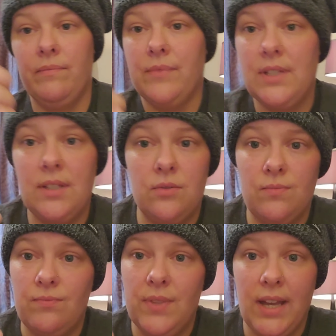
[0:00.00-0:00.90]
This is
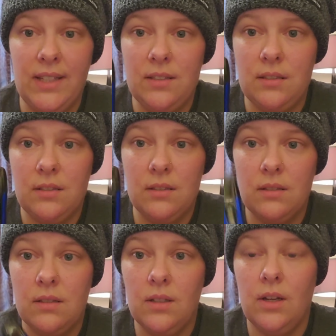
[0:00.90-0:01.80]
nice.
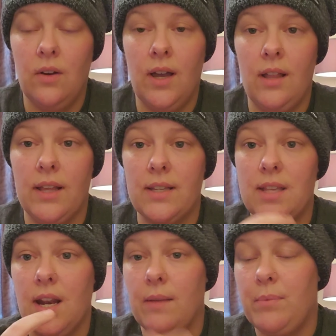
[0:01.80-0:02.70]
Like I
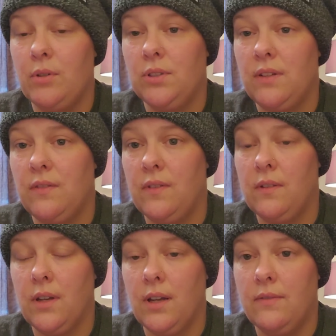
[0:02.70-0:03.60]
said, I posted
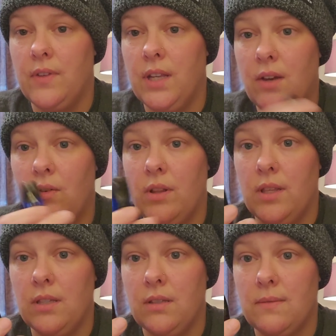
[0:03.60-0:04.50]
a video on
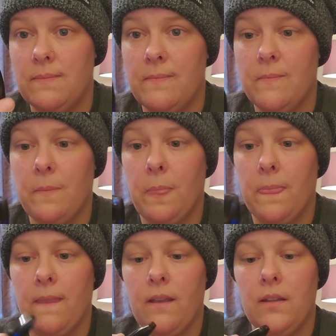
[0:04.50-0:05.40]
this.
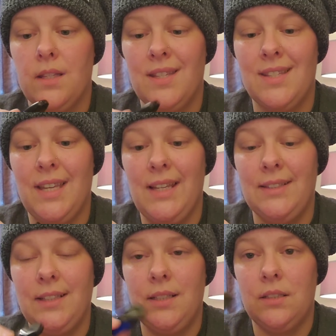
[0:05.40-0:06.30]
This is
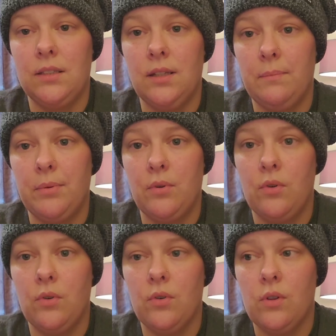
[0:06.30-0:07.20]
easy, simple.
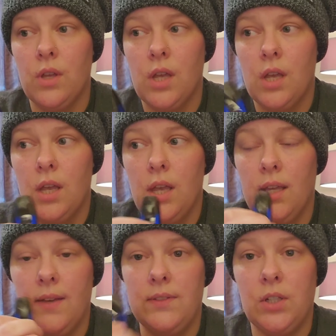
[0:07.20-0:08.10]

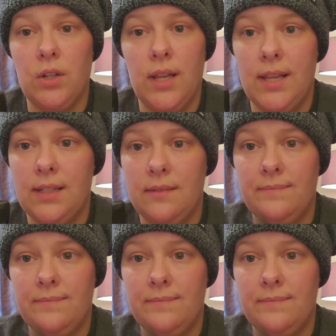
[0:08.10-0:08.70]
It gives a good hit.